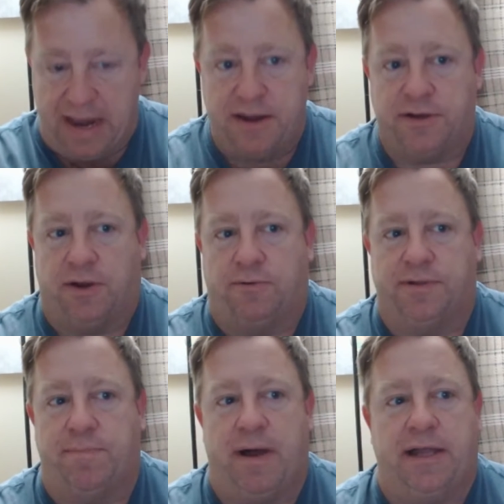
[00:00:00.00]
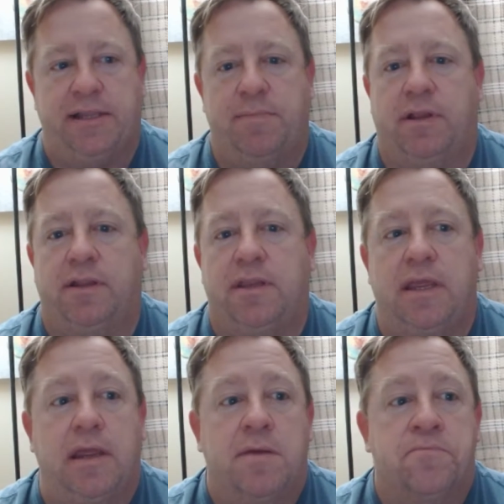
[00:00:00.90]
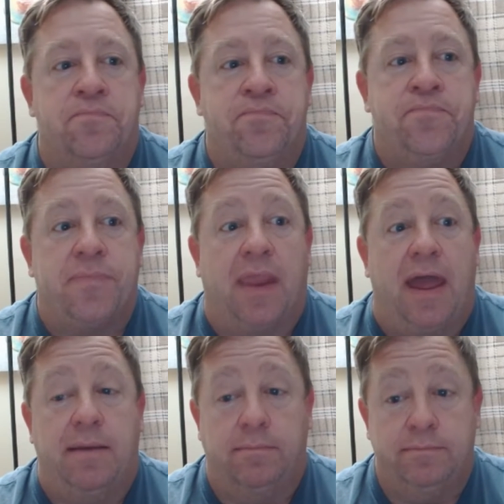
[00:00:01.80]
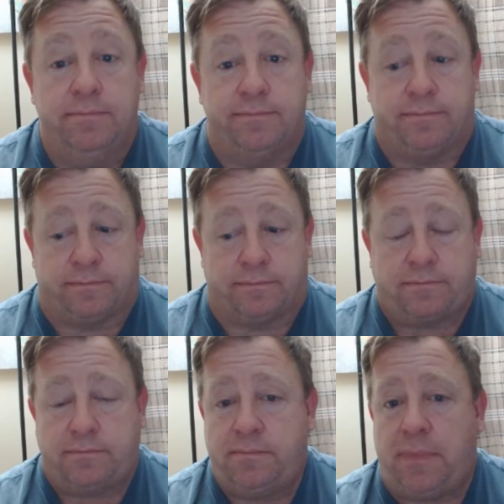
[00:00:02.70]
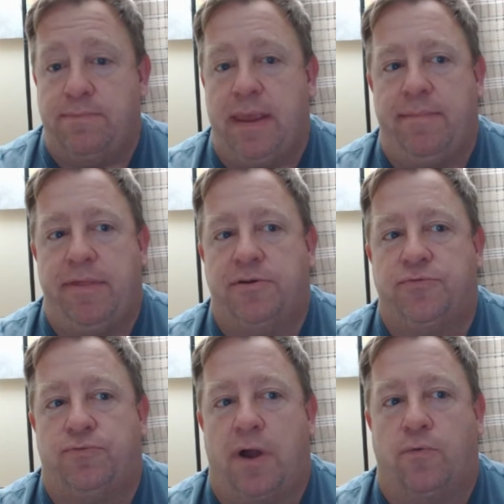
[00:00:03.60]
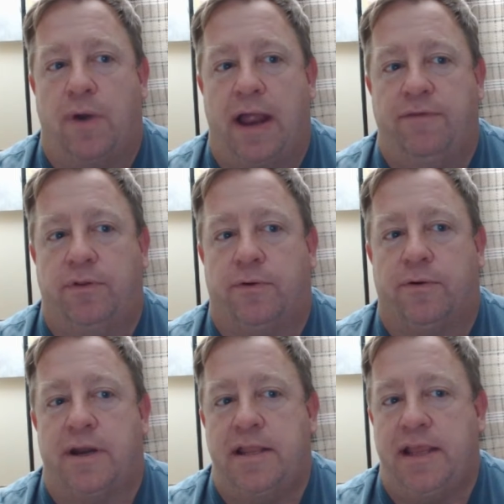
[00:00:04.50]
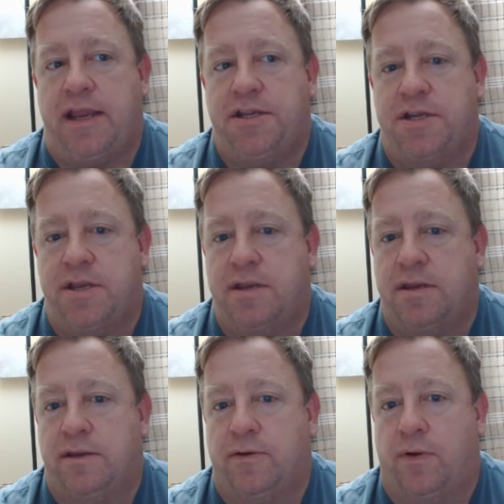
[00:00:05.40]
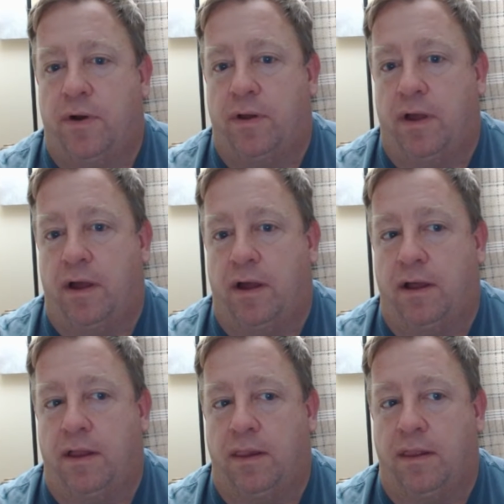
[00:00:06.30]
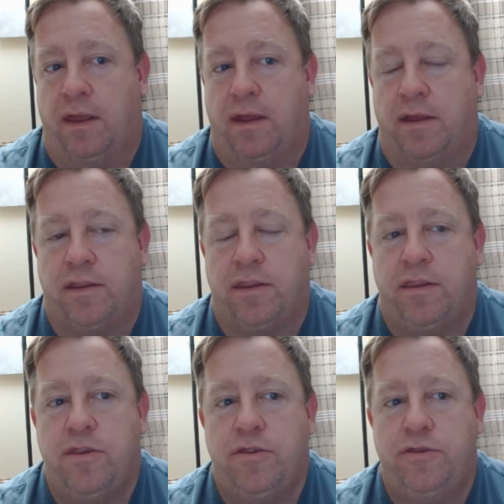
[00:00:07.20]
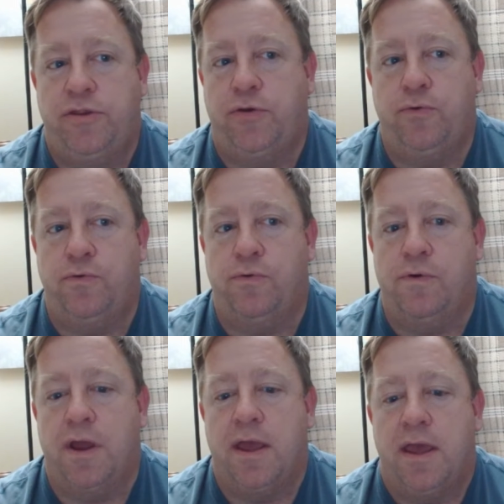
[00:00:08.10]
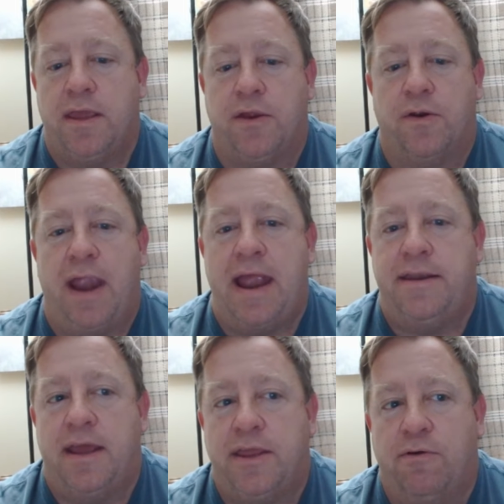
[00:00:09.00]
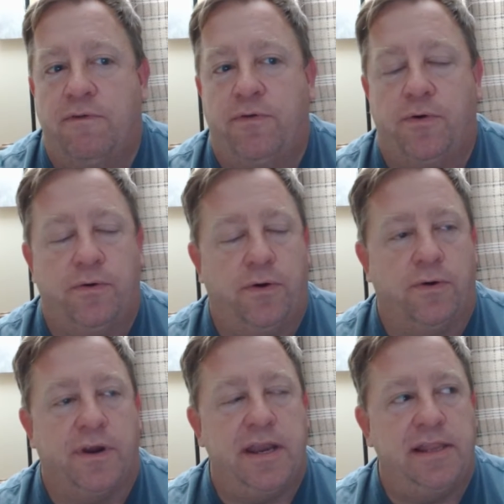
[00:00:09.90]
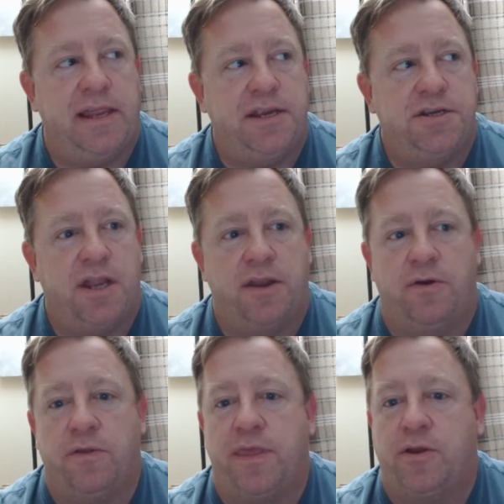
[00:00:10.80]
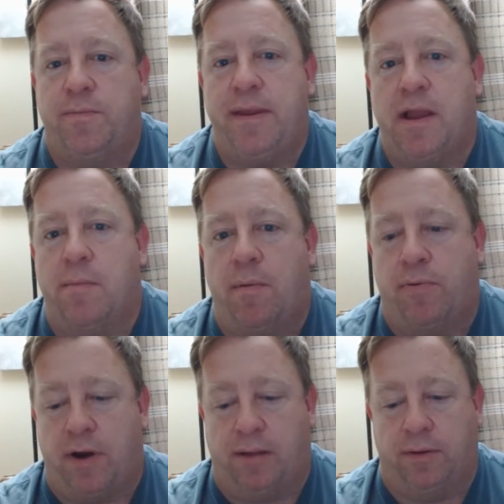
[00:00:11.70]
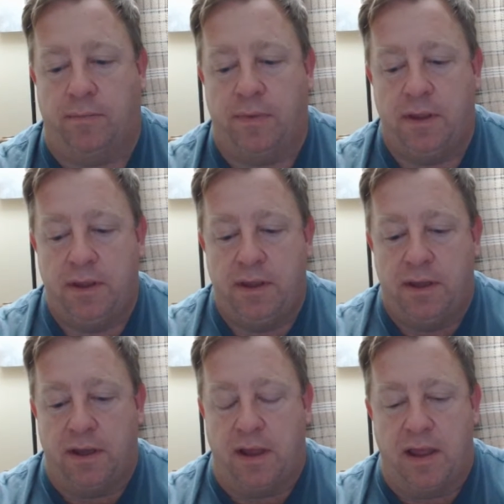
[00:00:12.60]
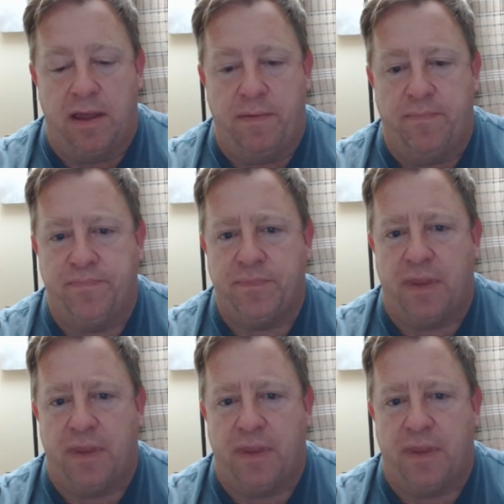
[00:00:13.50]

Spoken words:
there's always a possibility that maybe there's a rival organization uh, to your anti-UFO organization on Earth that could become a problem. Um,